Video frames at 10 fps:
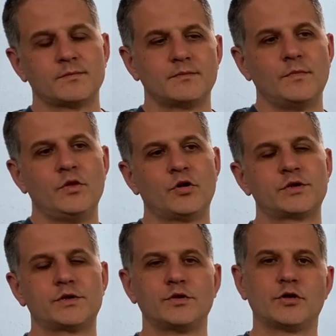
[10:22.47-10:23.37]

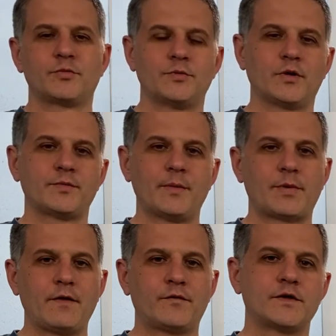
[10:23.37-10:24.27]
not my
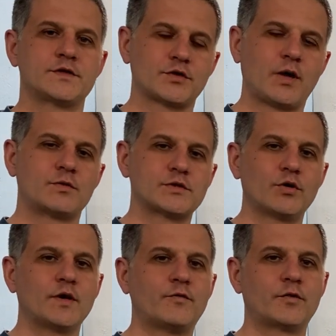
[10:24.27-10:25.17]
preference, so I was
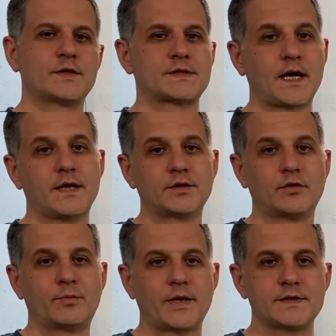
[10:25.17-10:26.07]
looking for a silent
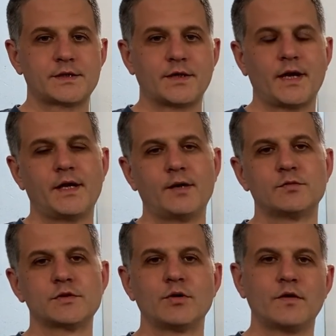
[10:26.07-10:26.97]
compressor, and I
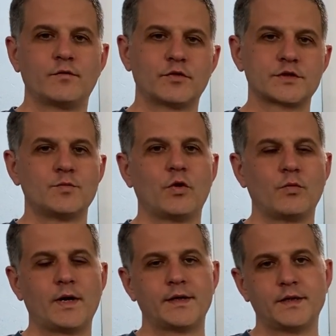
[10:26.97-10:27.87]
was looking for a small
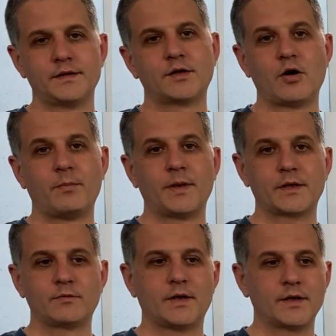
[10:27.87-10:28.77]
one and a
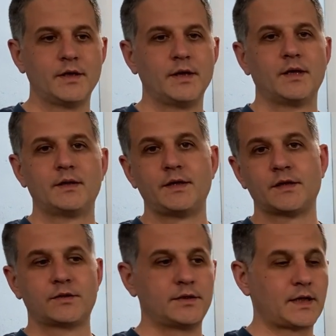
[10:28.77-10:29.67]
compact one
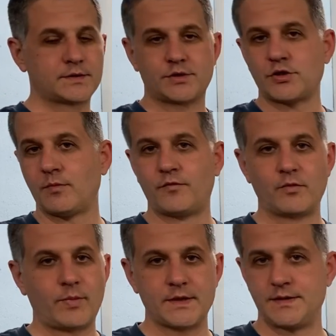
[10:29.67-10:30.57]
that does the job
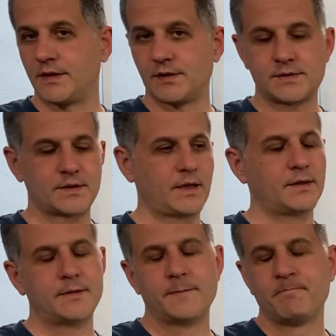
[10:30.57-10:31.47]
for bicycles,
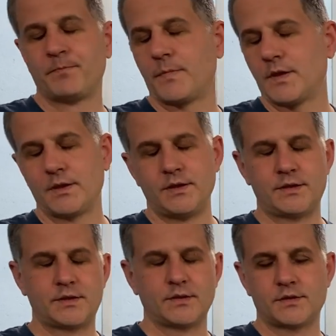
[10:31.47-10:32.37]
and
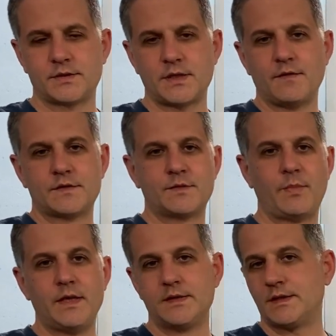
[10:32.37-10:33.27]
it saves
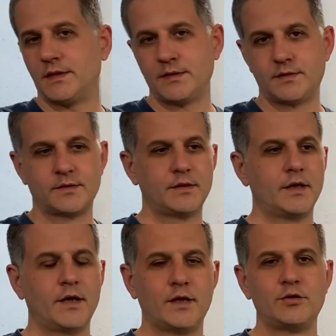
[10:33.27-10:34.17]
space and
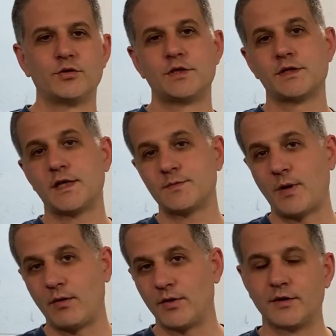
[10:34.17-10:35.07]
uses less
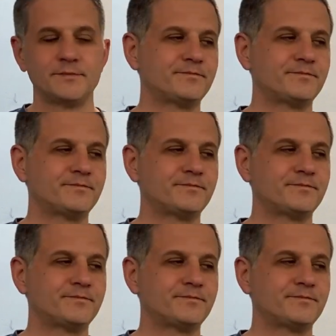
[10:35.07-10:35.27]
power.